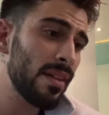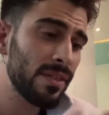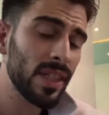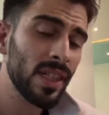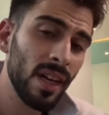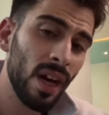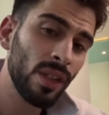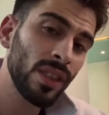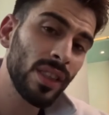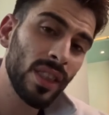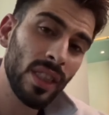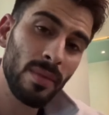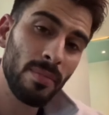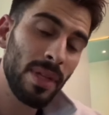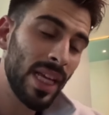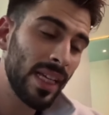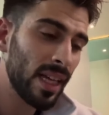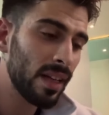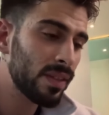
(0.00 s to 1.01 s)
Kevin, are you
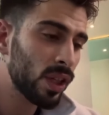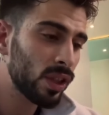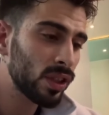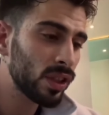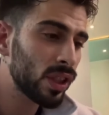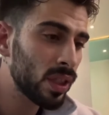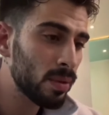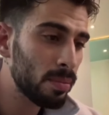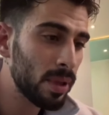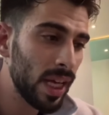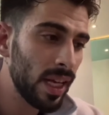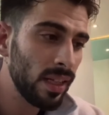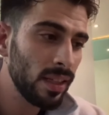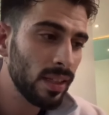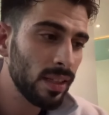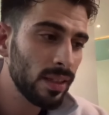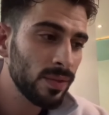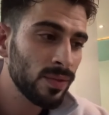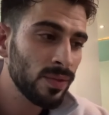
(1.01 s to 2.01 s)
gonna play? Kevin, are you gonna
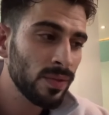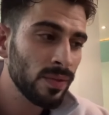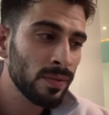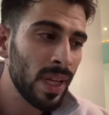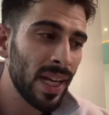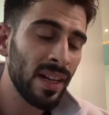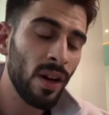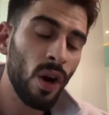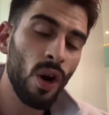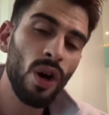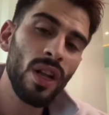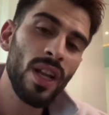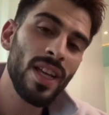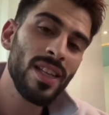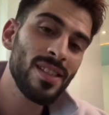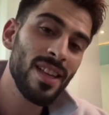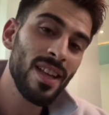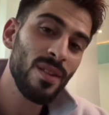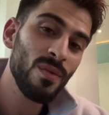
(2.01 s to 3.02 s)
play? And all
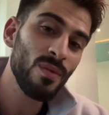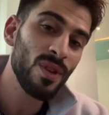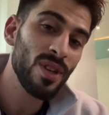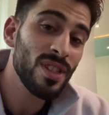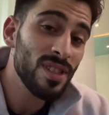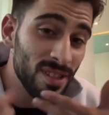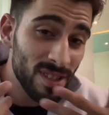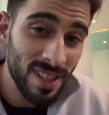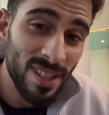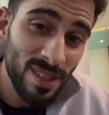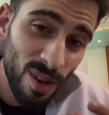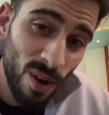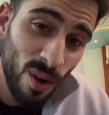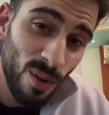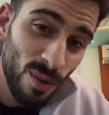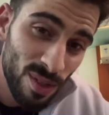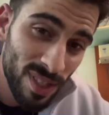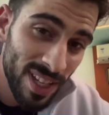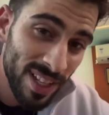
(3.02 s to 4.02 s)
I said was, these
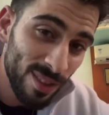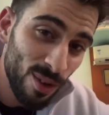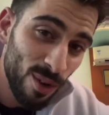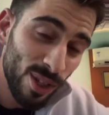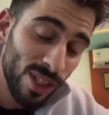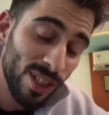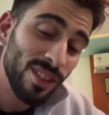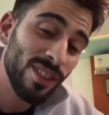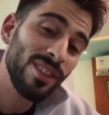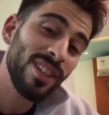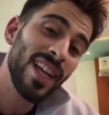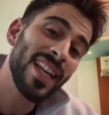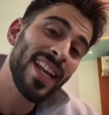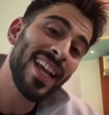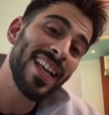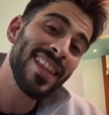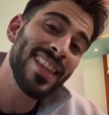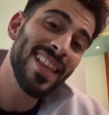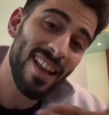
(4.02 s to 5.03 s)
hoes ain't loyal,
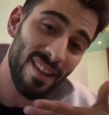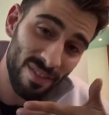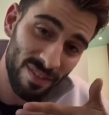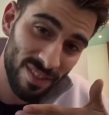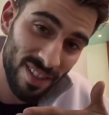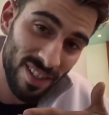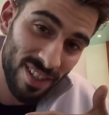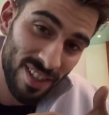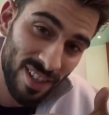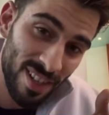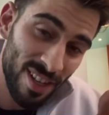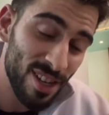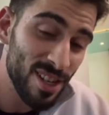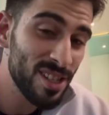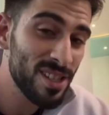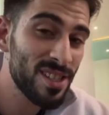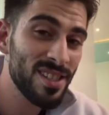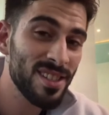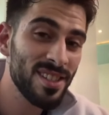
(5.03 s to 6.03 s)
and I left
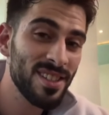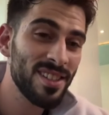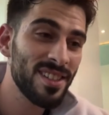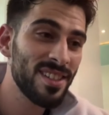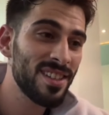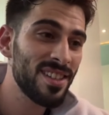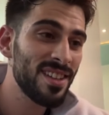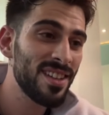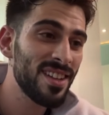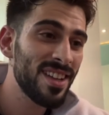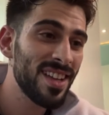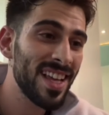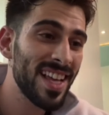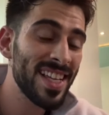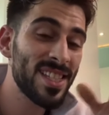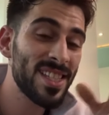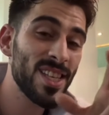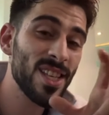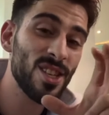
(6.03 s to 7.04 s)
because
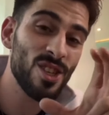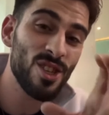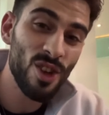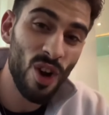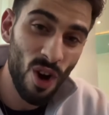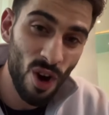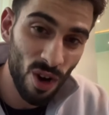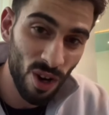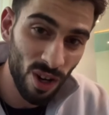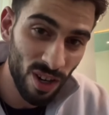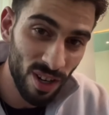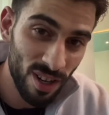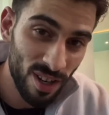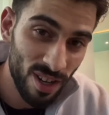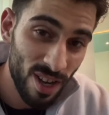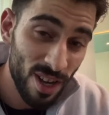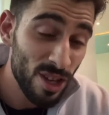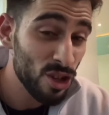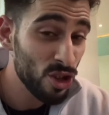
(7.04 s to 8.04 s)
it's a song.
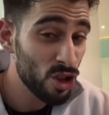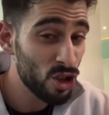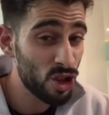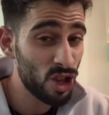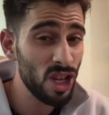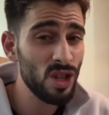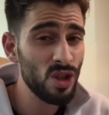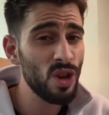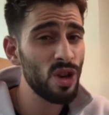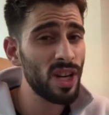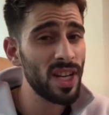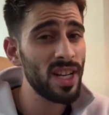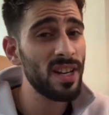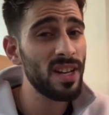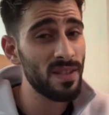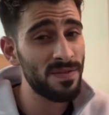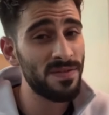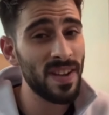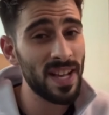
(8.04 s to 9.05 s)
She took
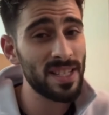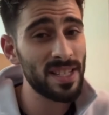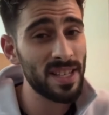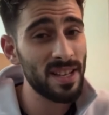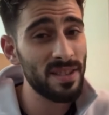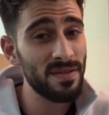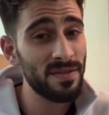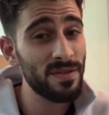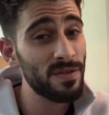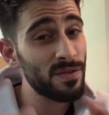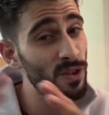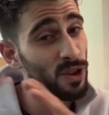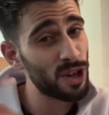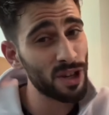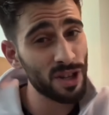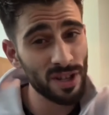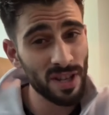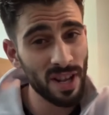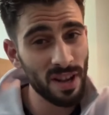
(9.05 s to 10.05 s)
it offensive for
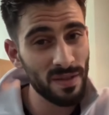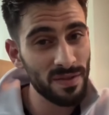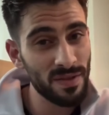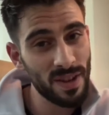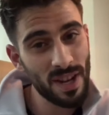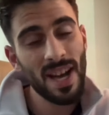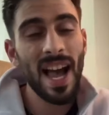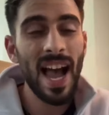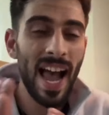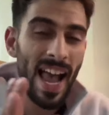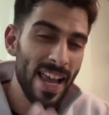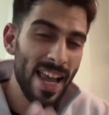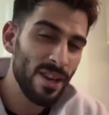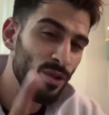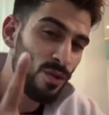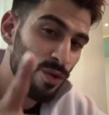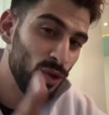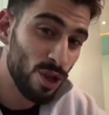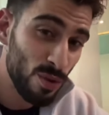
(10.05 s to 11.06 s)
herself.
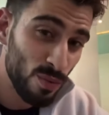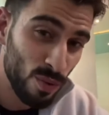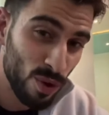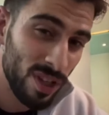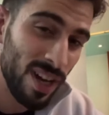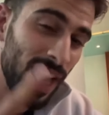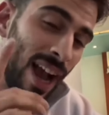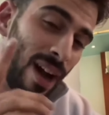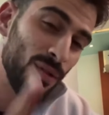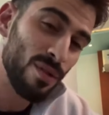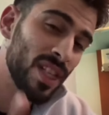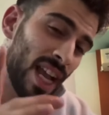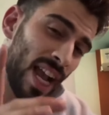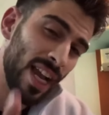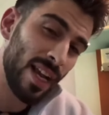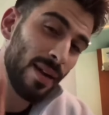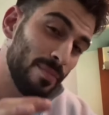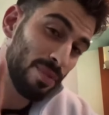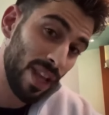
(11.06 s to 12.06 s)
I knew she would. I was
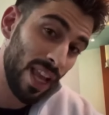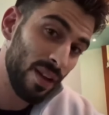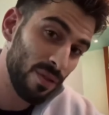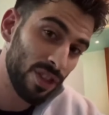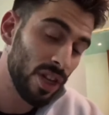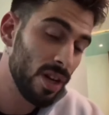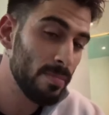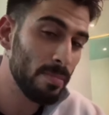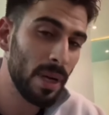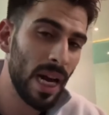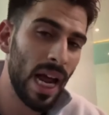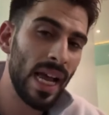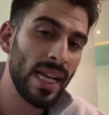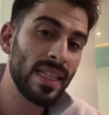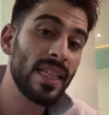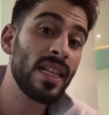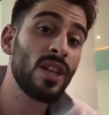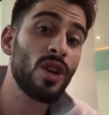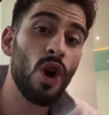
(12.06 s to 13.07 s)
kind of playing with her, but
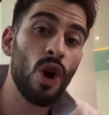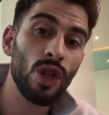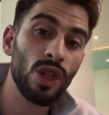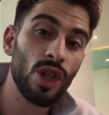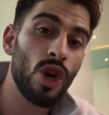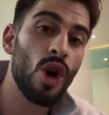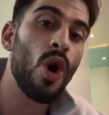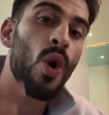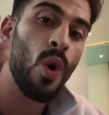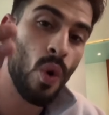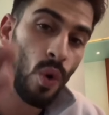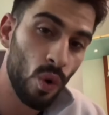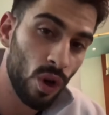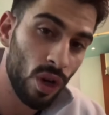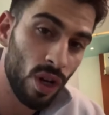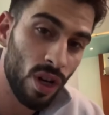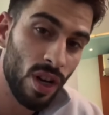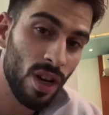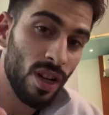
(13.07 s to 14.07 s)
I didn't call her a
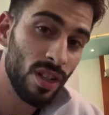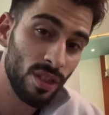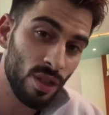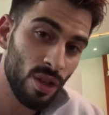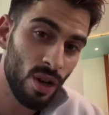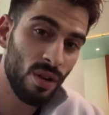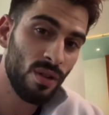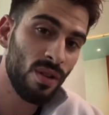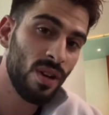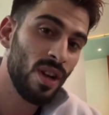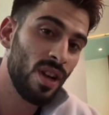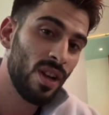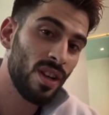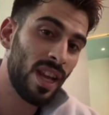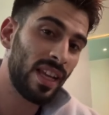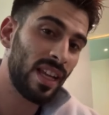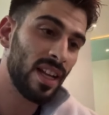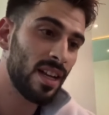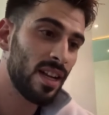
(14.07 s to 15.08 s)
whore. You know?
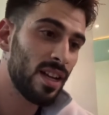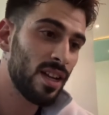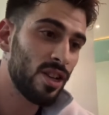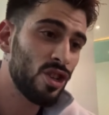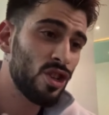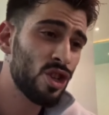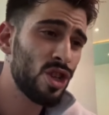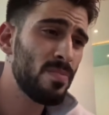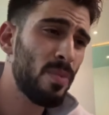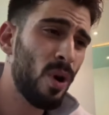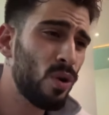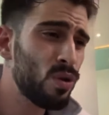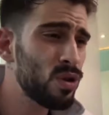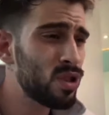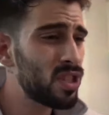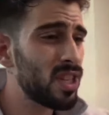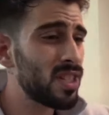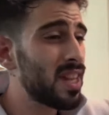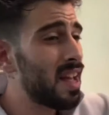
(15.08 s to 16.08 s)
Like, she
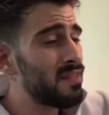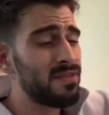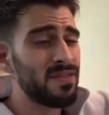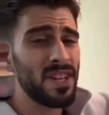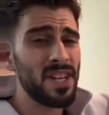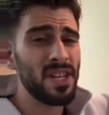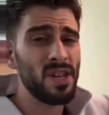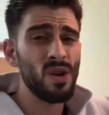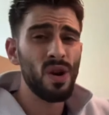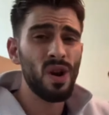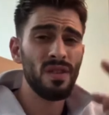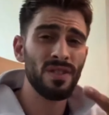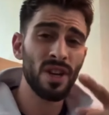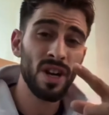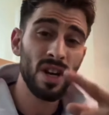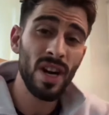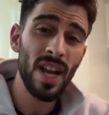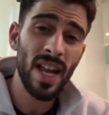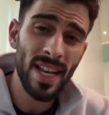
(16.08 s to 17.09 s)
posted that video of
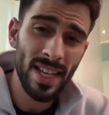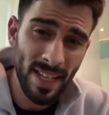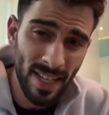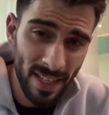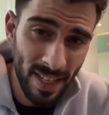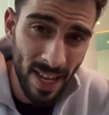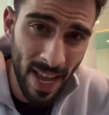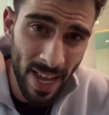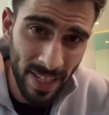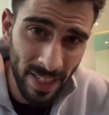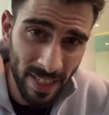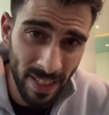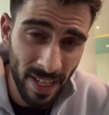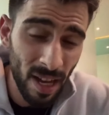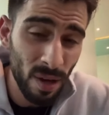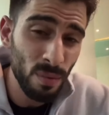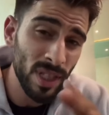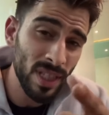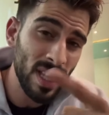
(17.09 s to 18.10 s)
her and Nikki
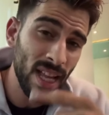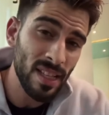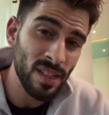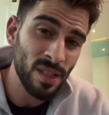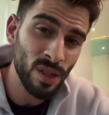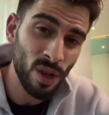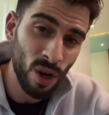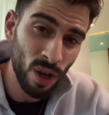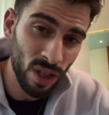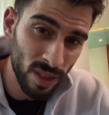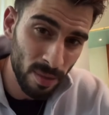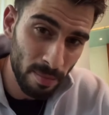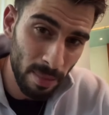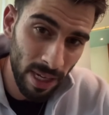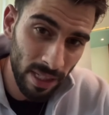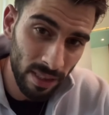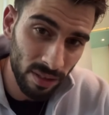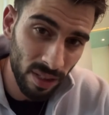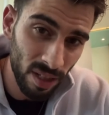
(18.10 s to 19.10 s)
hanging out with that song in the
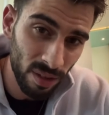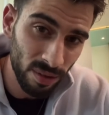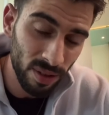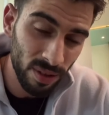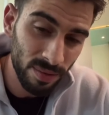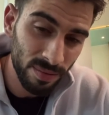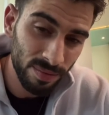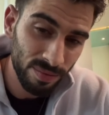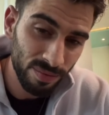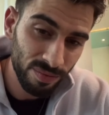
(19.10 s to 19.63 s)
background.